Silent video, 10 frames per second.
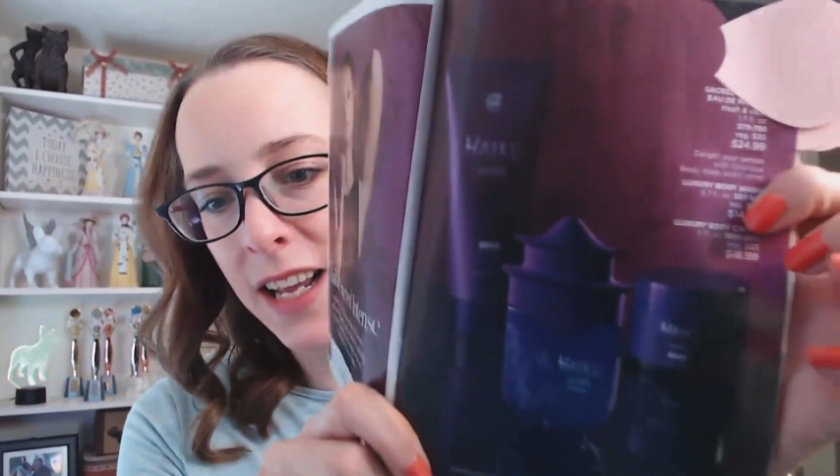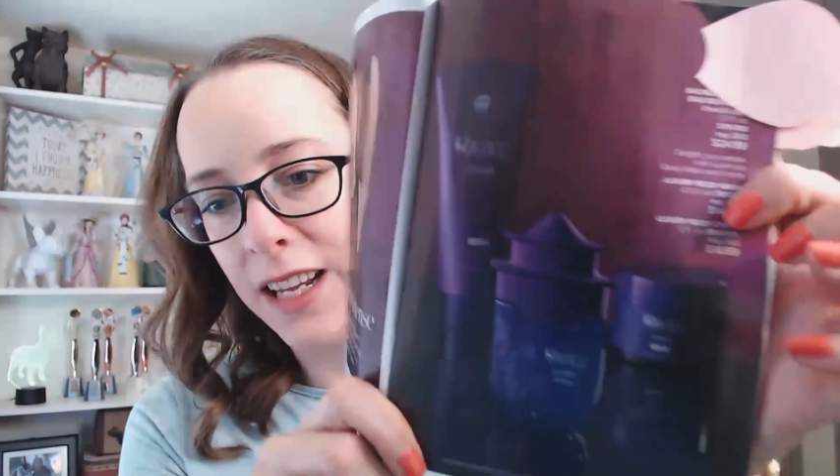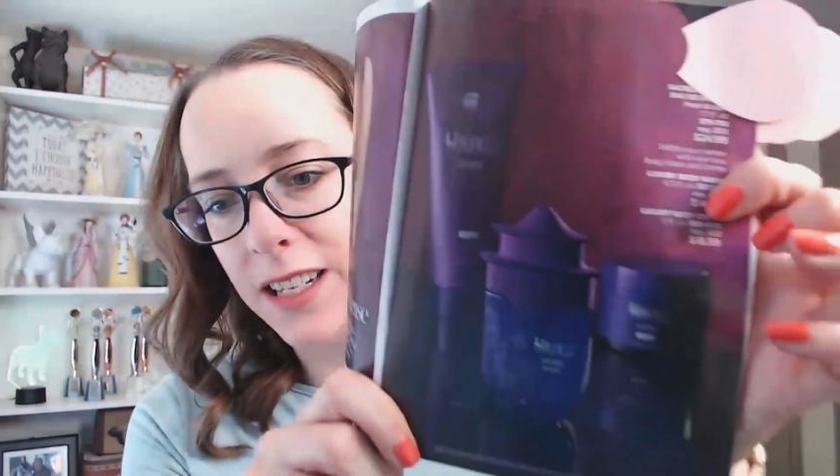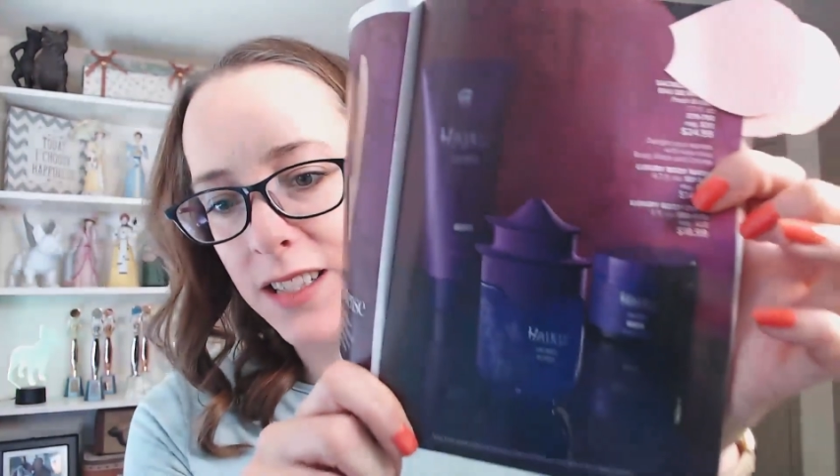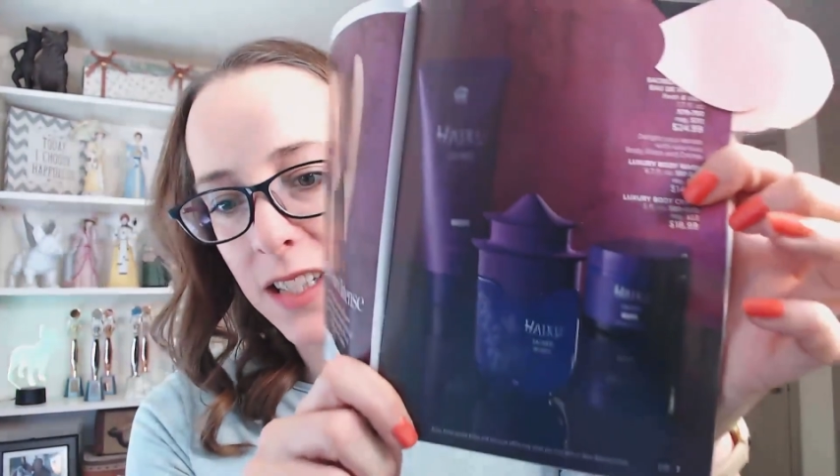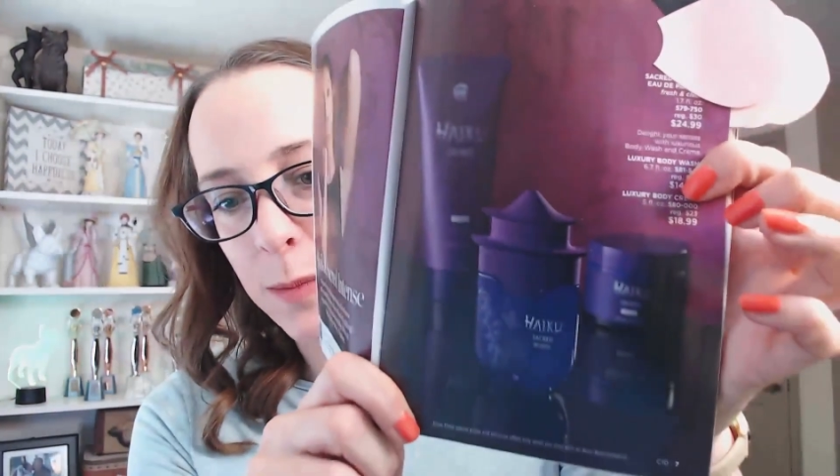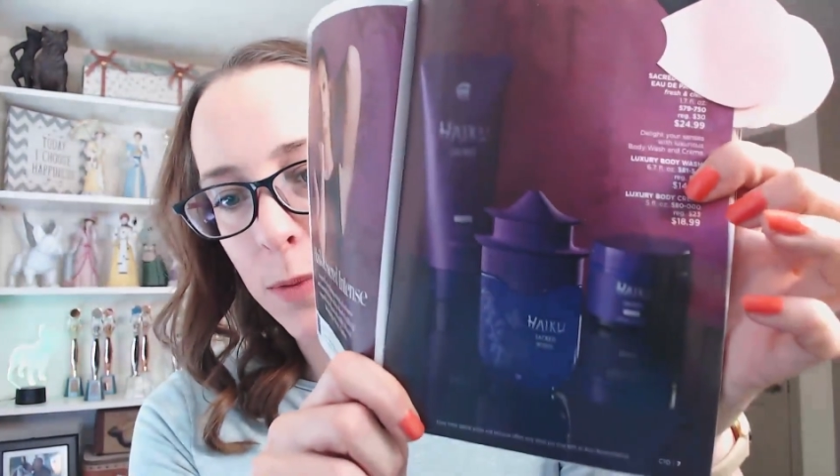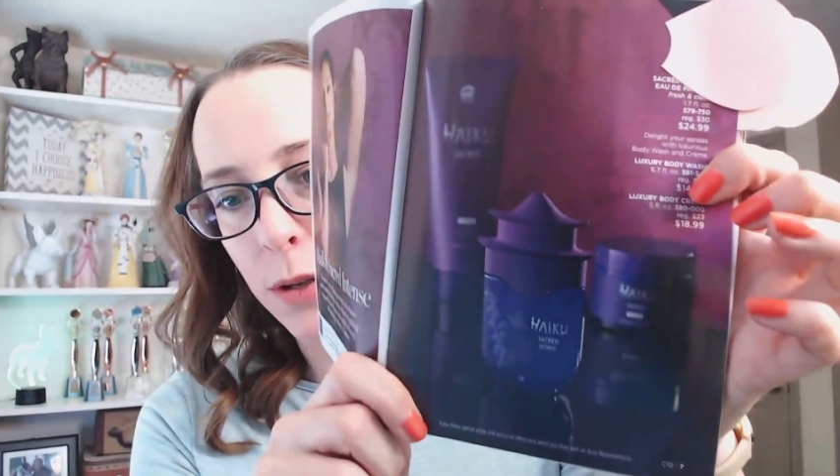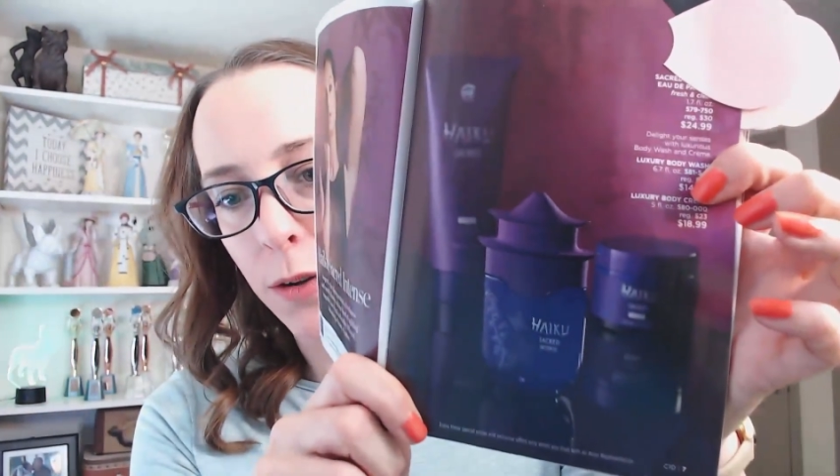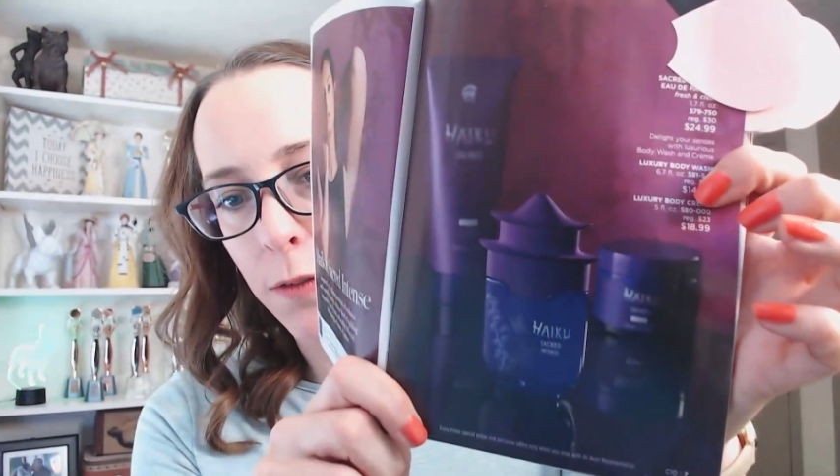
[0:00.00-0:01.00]
It is this
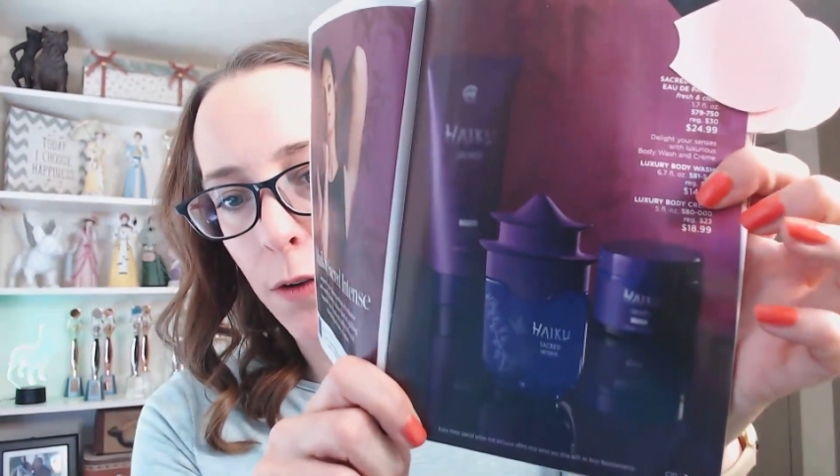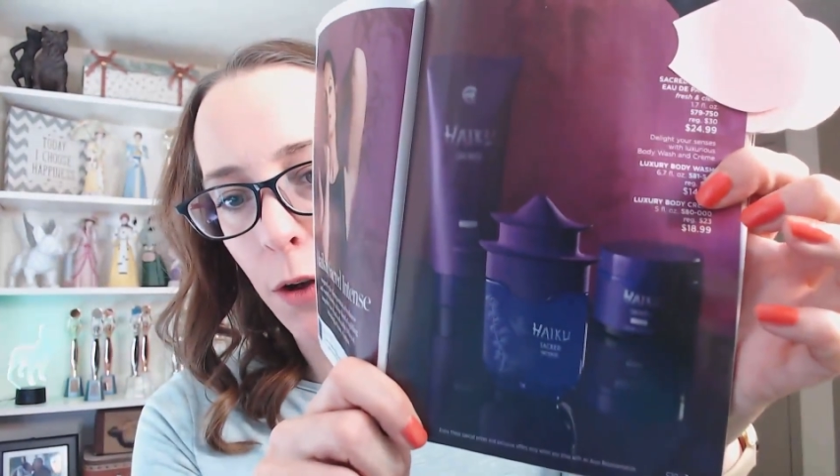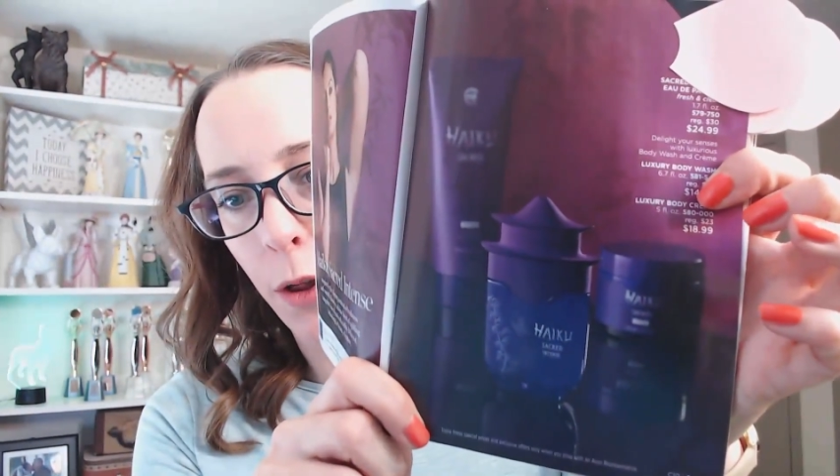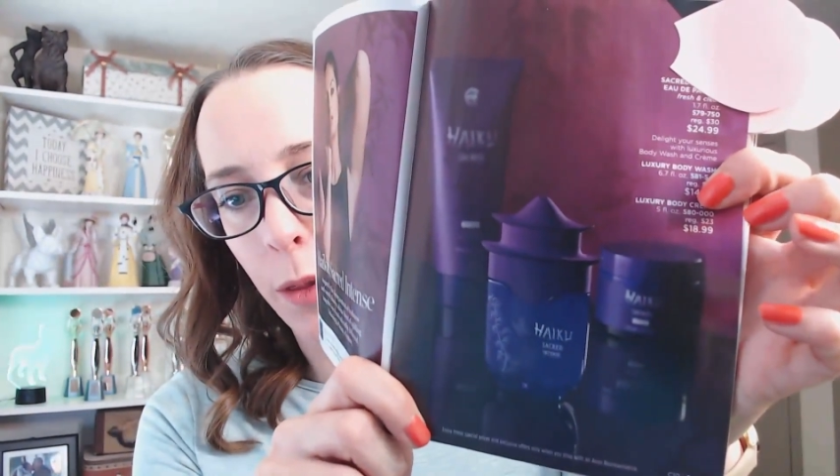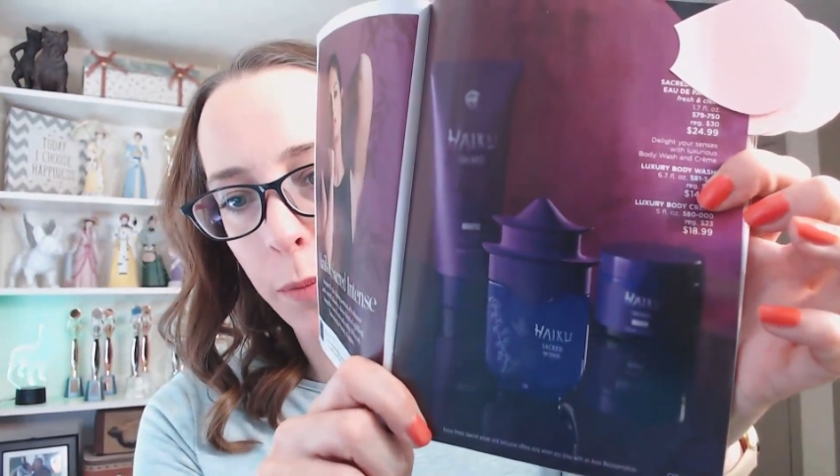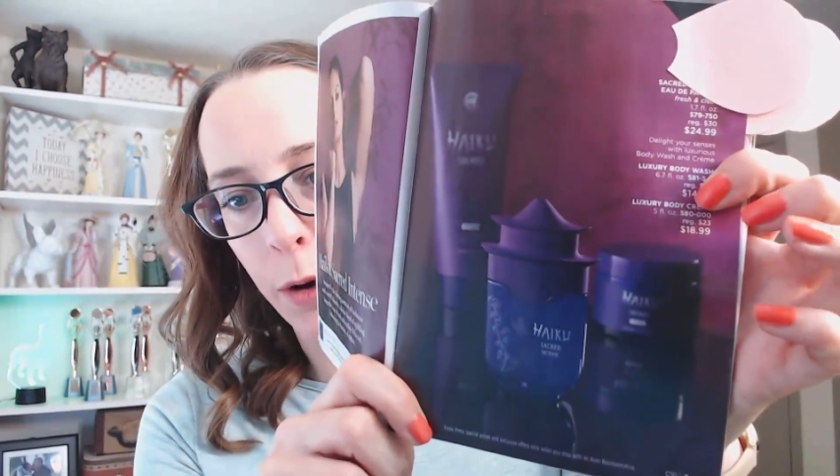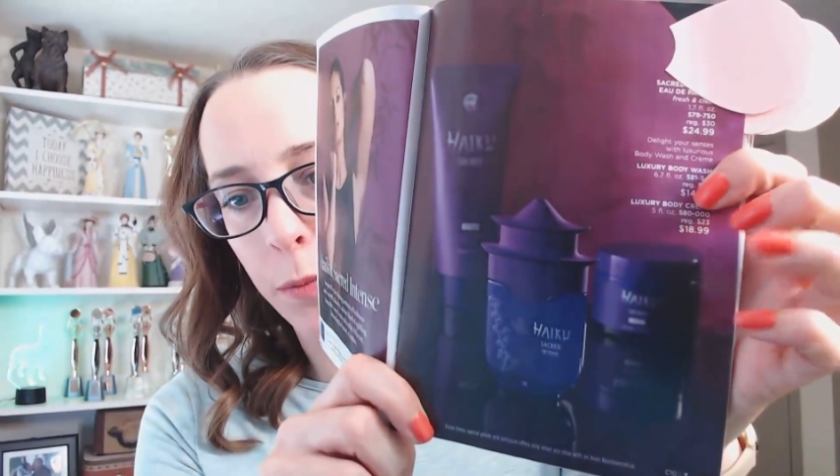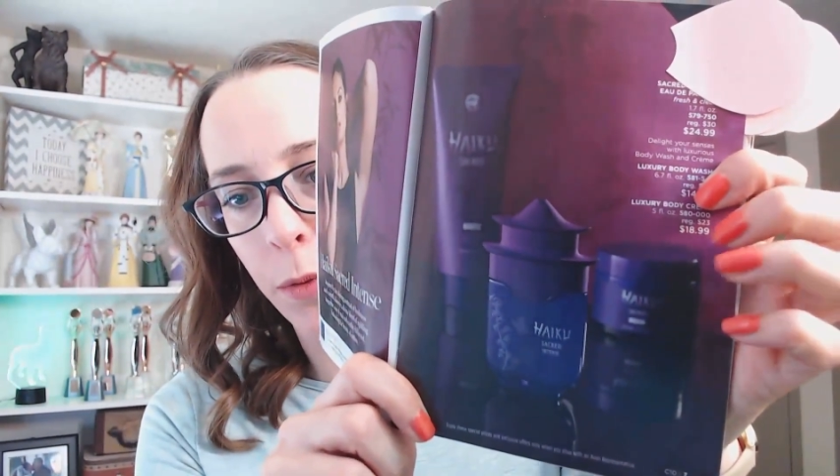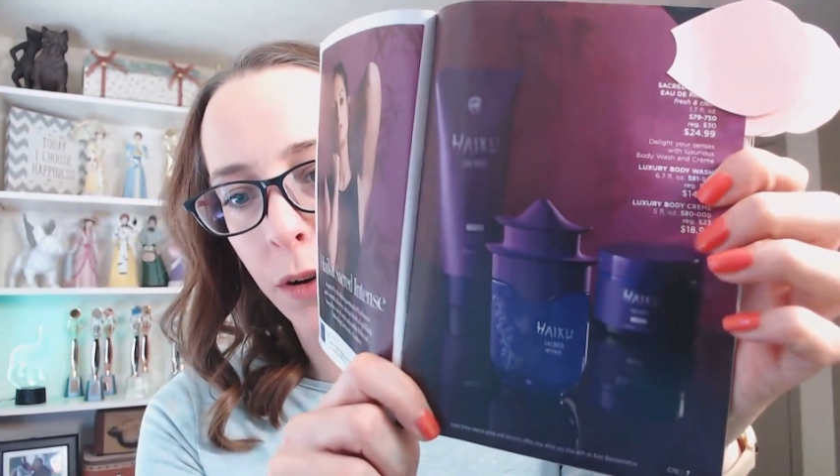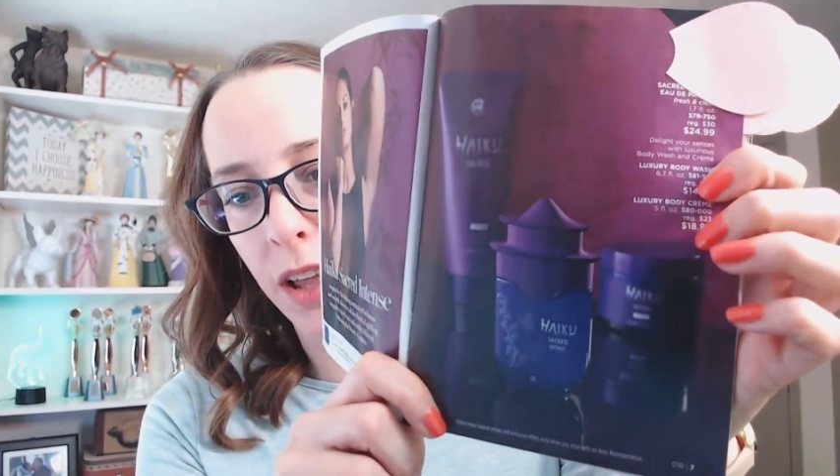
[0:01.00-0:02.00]
beautiful
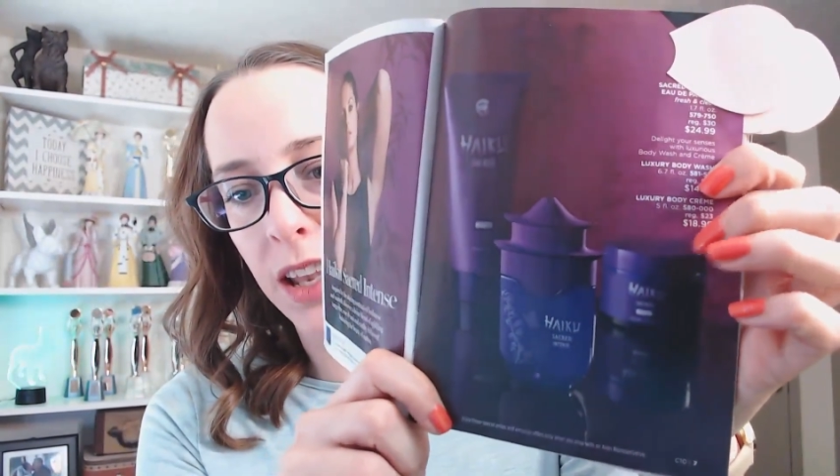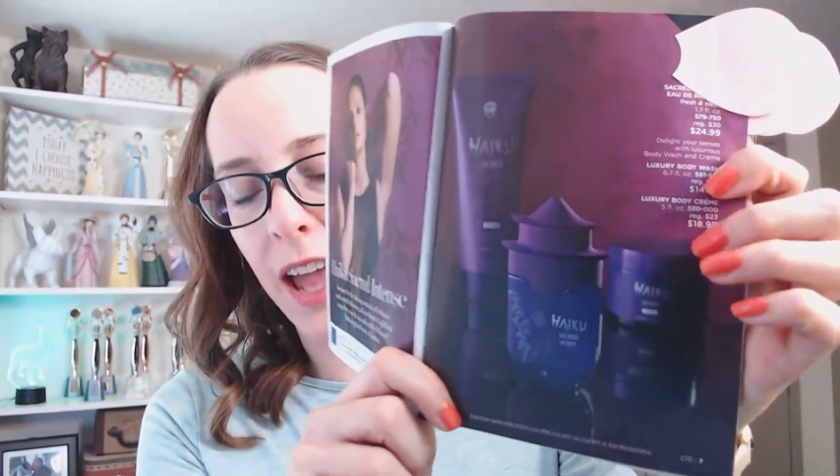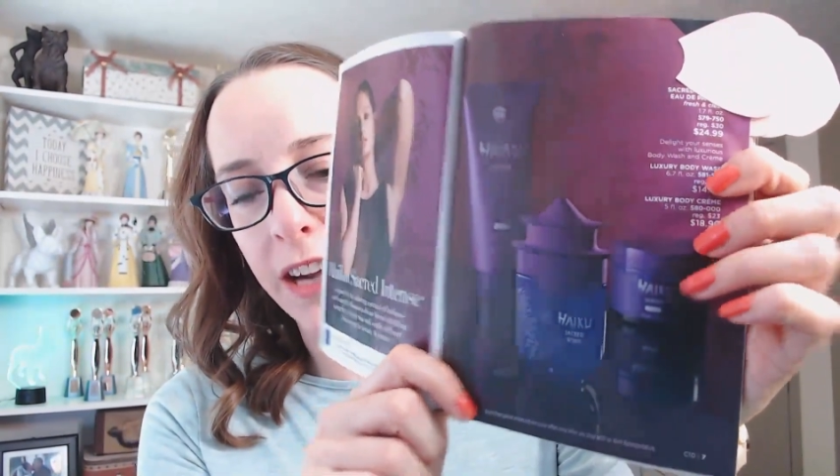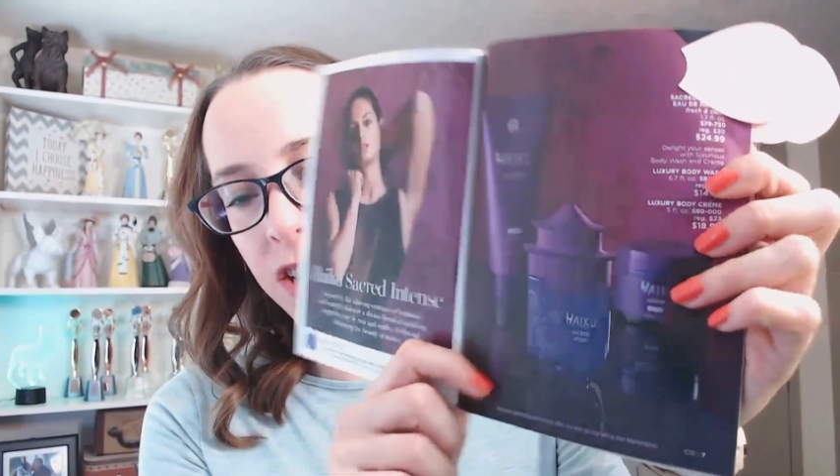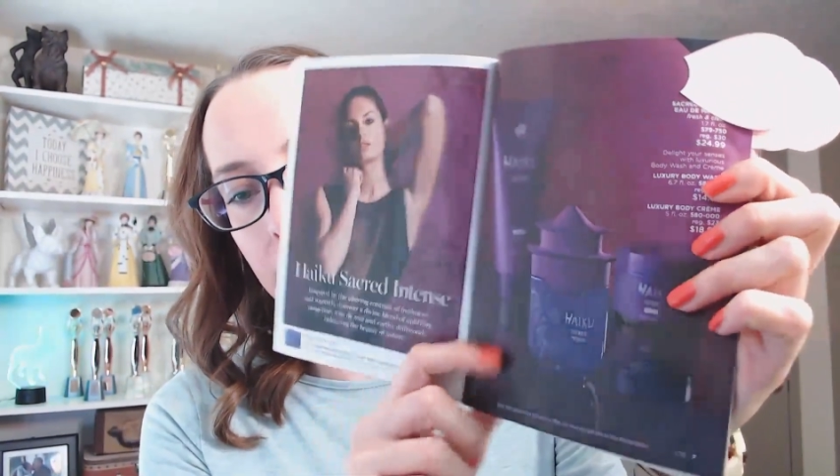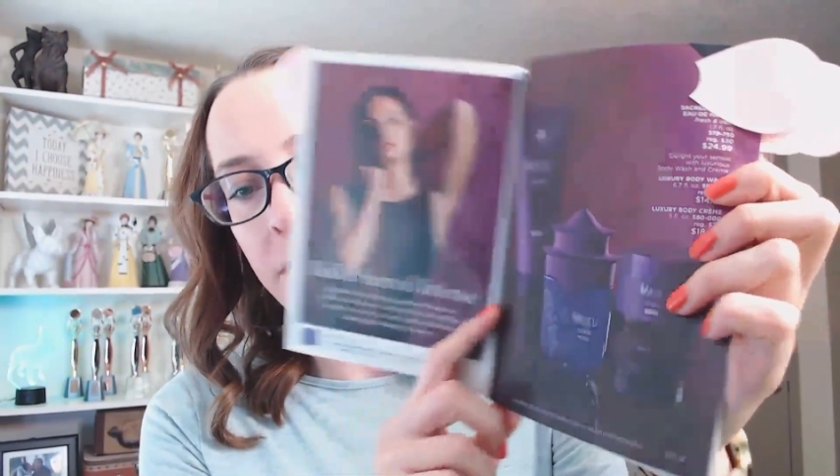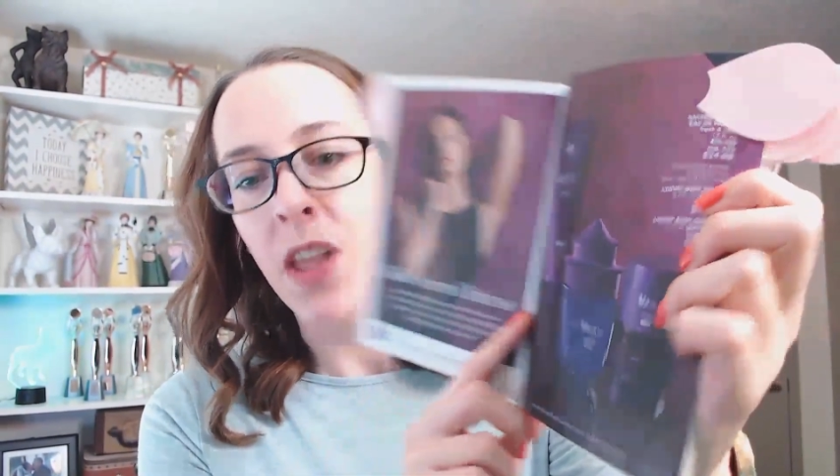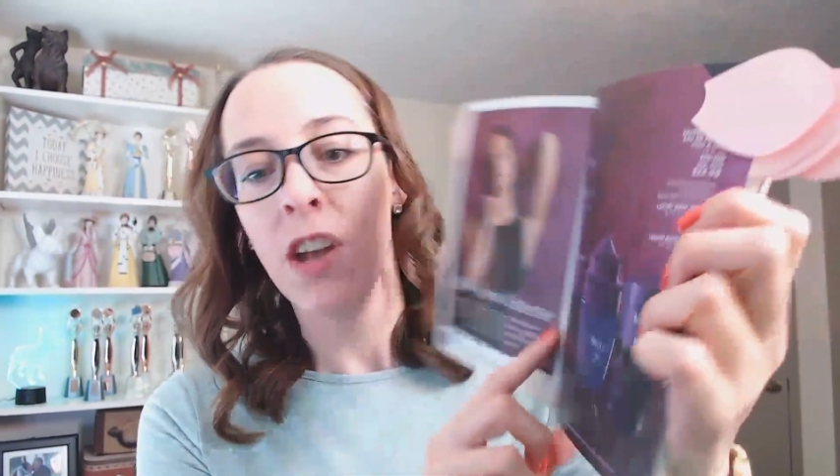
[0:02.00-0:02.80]
purple collection.